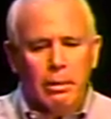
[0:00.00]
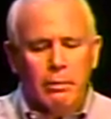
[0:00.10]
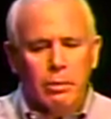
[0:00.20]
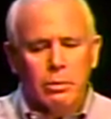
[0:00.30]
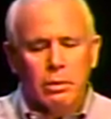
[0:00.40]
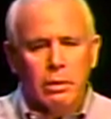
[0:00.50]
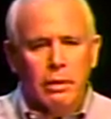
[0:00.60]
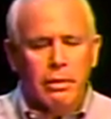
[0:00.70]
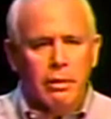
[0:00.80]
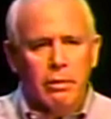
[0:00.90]
of what's called
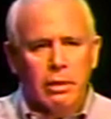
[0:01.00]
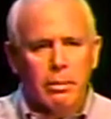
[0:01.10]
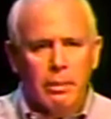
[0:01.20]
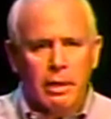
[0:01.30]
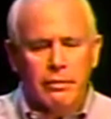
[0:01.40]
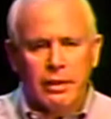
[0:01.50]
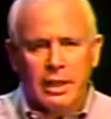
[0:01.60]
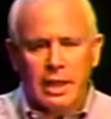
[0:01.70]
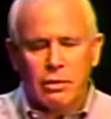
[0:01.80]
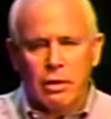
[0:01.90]
etheric
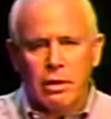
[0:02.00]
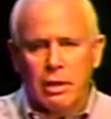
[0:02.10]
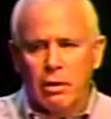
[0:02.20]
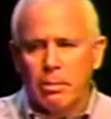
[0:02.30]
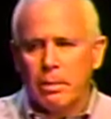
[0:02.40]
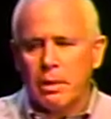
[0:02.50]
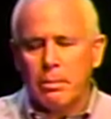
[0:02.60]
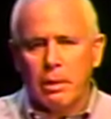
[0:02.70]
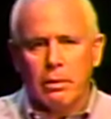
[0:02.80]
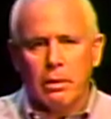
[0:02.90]
modification therapy,
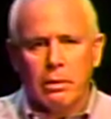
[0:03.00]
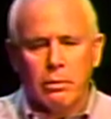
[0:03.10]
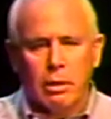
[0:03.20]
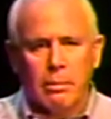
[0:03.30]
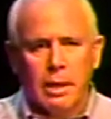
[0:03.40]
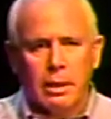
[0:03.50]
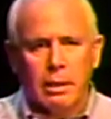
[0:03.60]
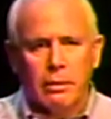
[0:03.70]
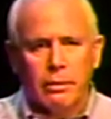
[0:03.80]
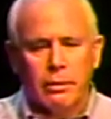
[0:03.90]
better known as
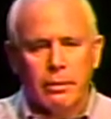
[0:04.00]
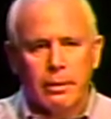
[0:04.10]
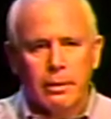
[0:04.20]
harmonics,